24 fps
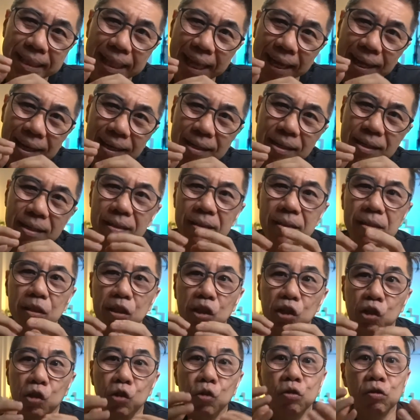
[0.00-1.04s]
techniques
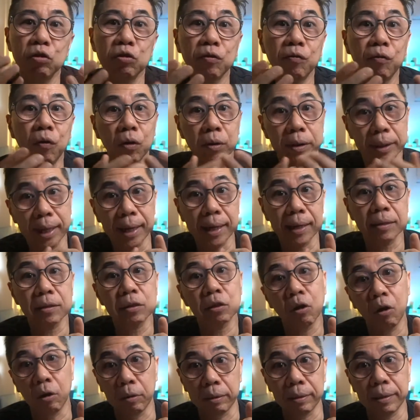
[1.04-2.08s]
used for text
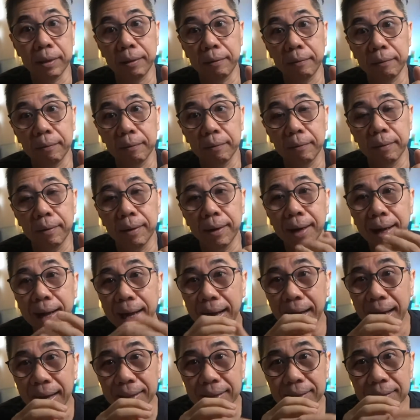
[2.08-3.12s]
content,
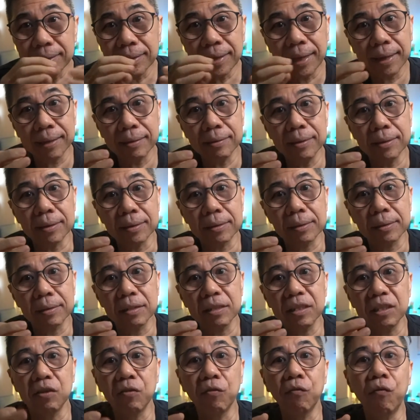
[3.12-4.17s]
other techniques
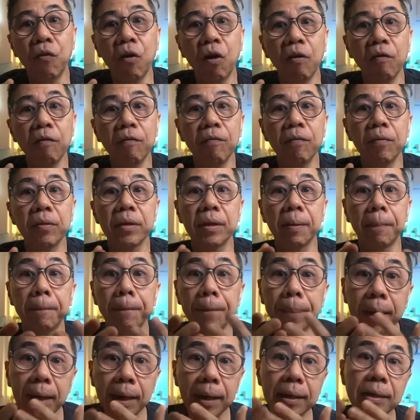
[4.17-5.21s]
involve the
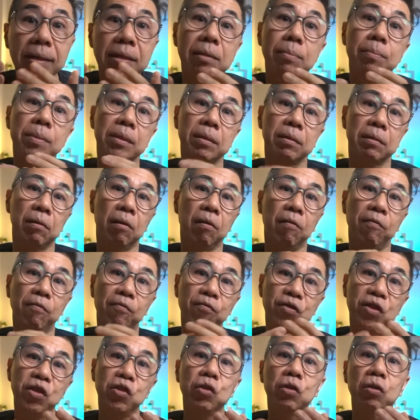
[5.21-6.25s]
placement of
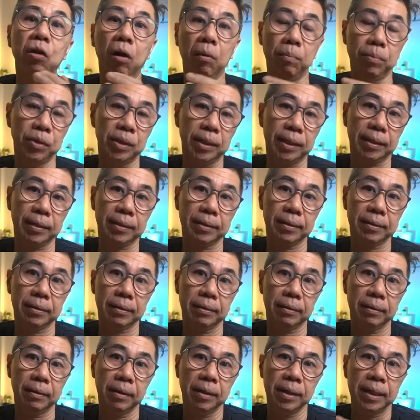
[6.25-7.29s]
visual objects,
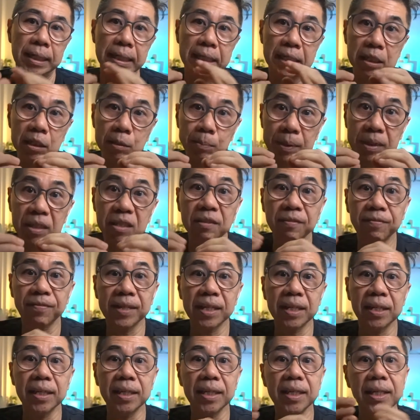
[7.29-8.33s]

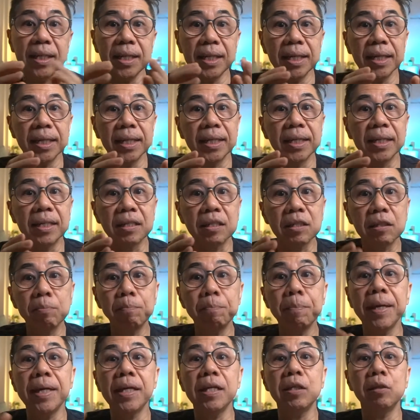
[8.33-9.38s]
specifically the
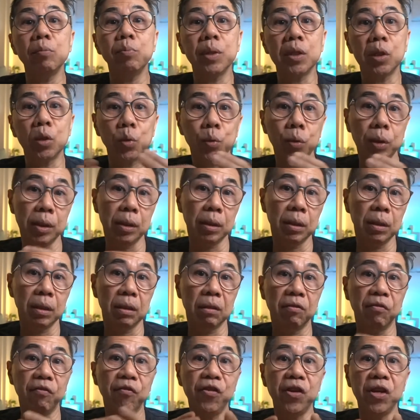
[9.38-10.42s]
space between the
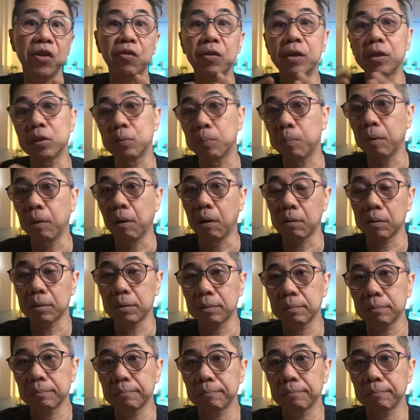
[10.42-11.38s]
various blocks.